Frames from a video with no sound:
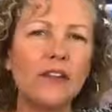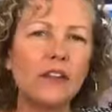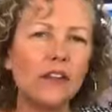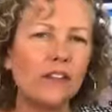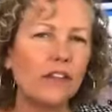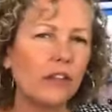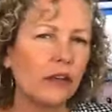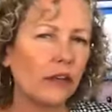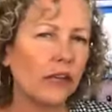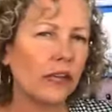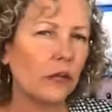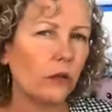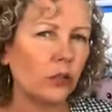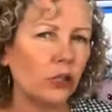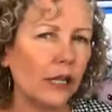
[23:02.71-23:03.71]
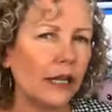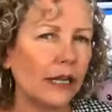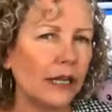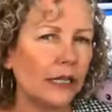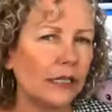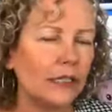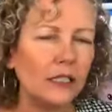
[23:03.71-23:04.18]
even if the
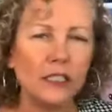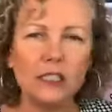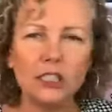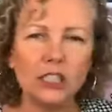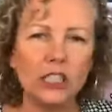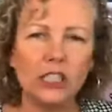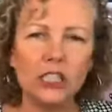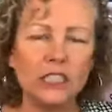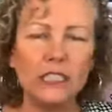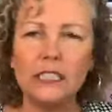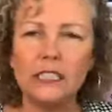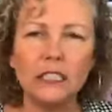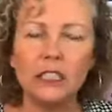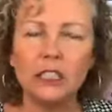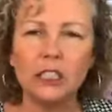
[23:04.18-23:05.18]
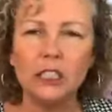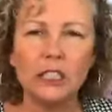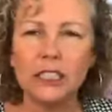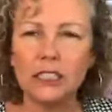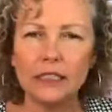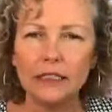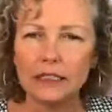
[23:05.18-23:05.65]
ketogenic, she
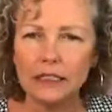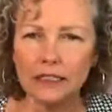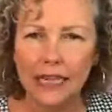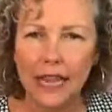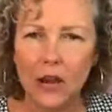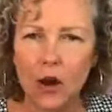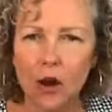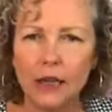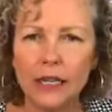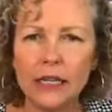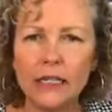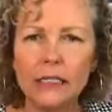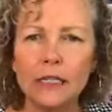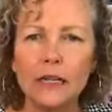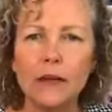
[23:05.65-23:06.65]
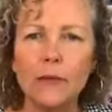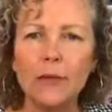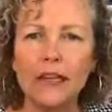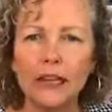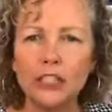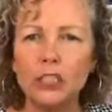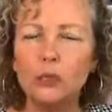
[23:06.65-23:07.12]
didn't stay on it
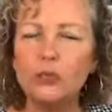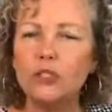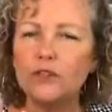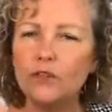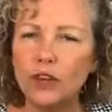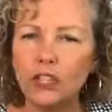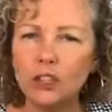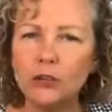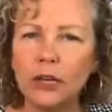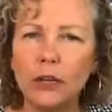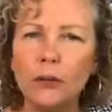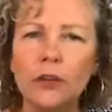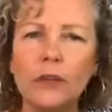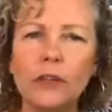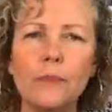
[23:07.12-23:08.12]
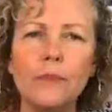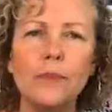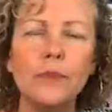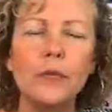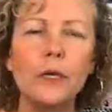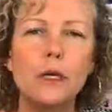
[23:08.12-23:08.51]
because she was frustrated with it.